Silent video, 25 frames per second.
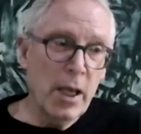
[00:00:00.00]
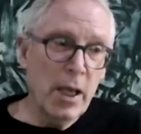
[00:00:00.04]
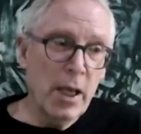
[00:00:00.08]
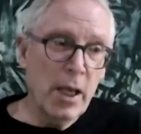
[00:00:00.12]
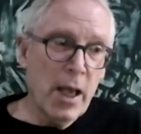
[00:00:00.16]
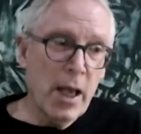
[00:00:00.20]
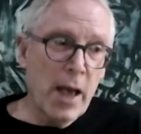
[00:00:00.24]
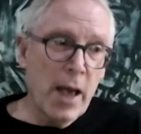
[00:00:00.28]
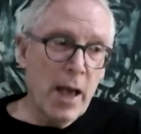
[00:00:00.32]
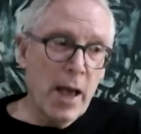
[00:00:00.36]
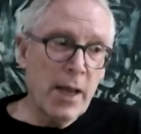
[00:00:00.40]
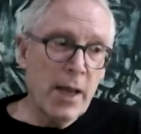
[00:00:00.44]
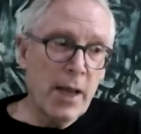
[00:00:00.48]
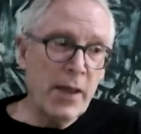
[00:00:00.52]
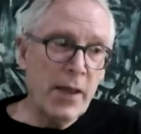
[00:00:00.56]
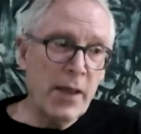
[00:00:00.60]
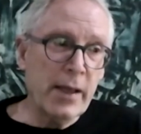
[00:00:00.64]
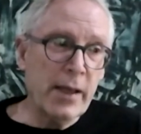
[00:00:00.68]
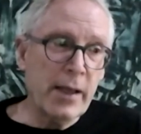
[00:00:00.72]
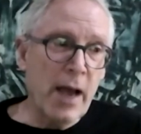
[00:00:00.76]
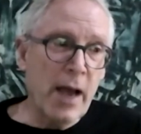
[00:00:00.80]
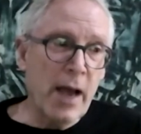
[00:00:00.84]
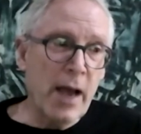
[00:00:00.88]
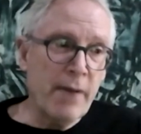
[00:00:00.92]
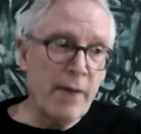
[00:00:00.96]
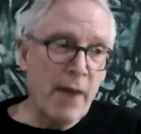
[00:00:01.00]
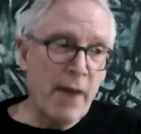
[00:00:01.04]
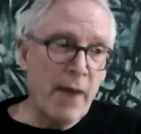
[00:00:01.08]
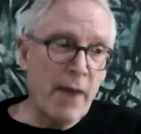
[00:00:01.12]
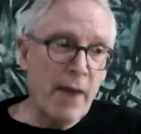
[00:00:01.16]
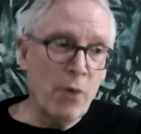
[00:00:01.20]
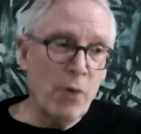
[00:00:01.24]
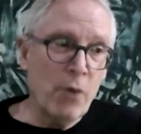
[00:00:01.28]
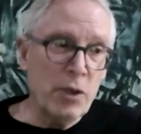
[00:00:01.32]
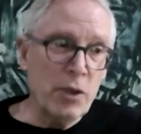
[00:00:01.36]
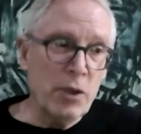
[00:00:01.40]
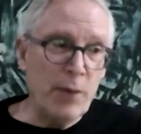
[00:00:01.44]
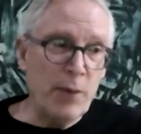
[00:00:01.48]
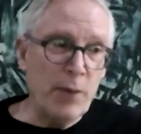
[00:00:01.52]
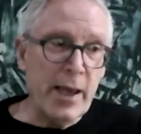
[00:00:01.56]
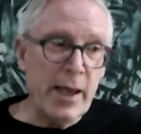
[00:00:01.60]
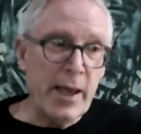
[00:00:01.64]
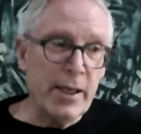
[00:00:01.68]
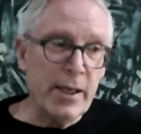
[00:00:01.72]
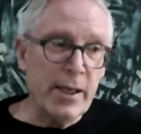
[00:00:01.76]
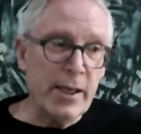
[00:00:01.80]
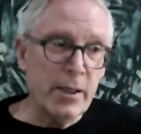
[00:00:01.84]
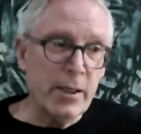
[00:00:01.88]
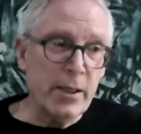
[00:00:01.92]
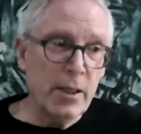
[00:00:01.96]
And I think I've always
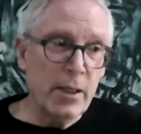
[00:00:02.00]
been